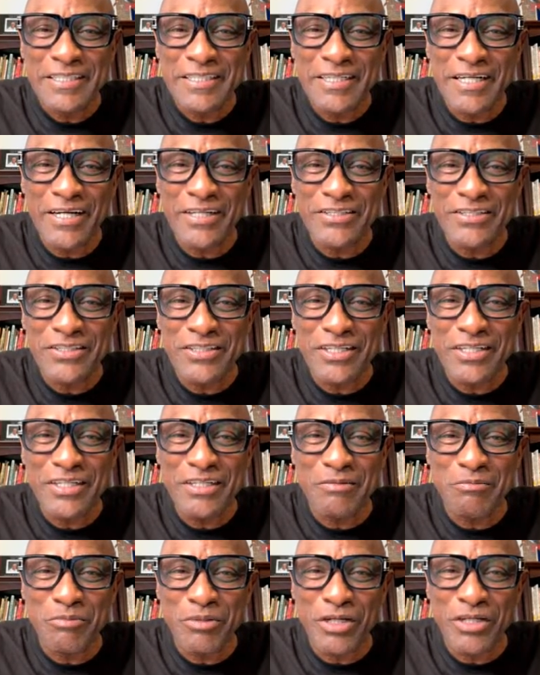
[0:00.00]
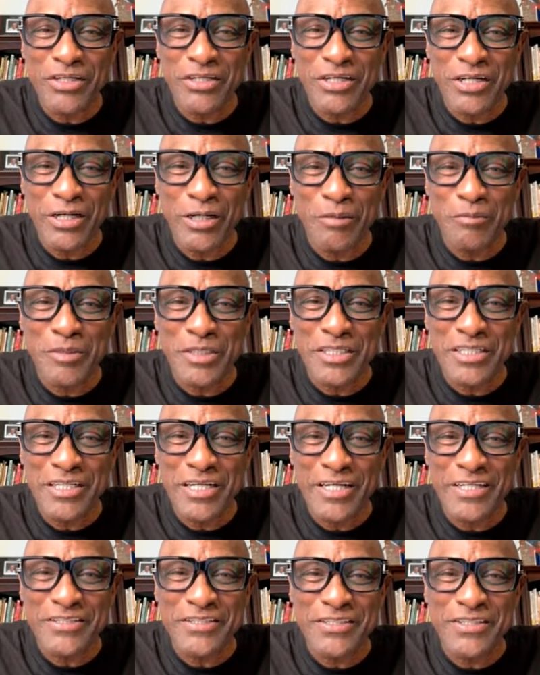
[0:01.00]
Custard and Brother Herman
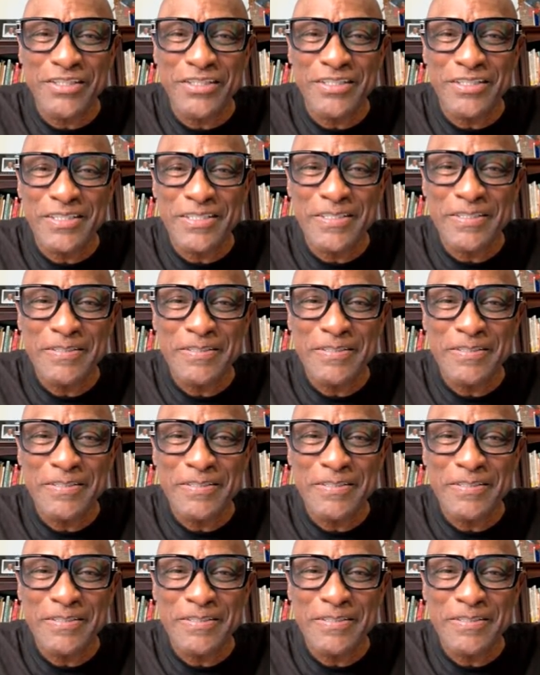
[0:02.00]
Custard.